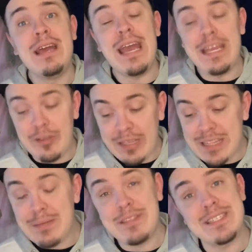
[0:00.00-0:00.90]
and you get
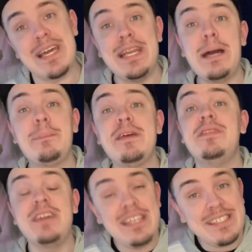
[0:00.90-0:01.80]
them to sign up, and
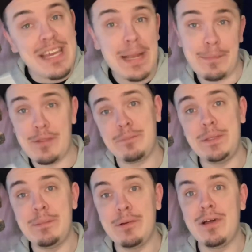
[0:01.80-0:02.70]
they sign up other people."